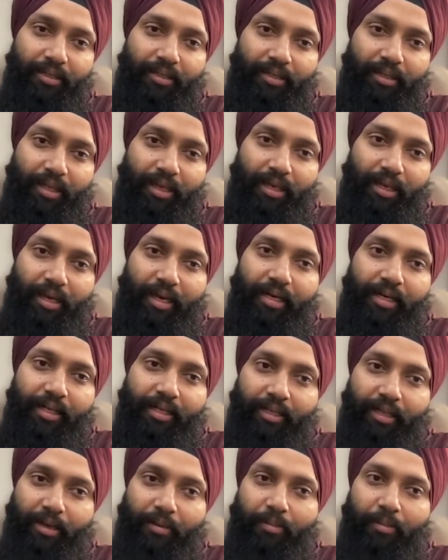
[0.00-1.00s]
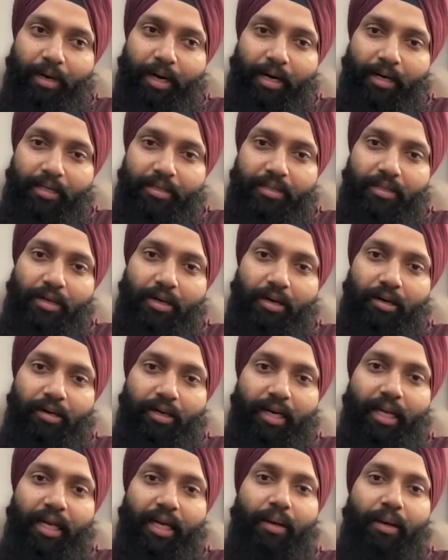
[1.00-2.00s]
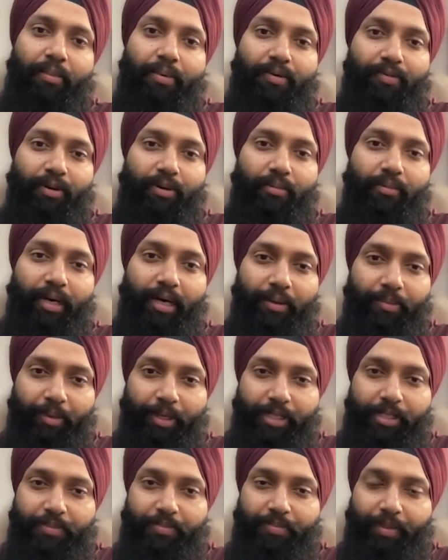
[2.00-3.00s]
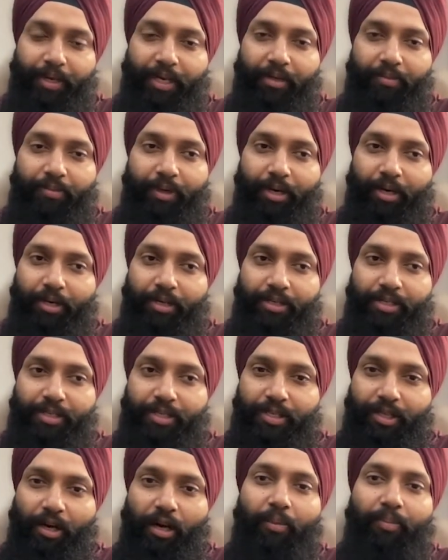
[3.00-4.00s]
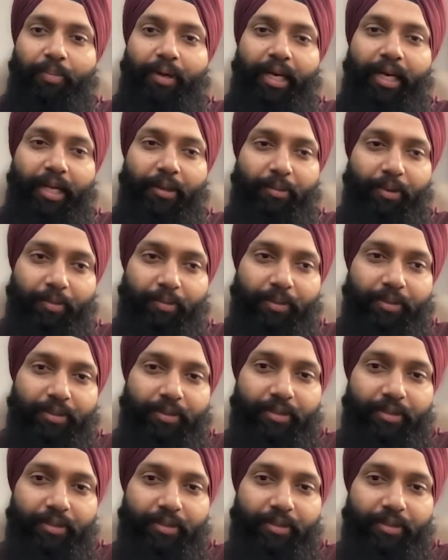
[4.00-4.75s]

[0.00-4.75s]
the lead in their blood is not really coming from lead-based paint because not many people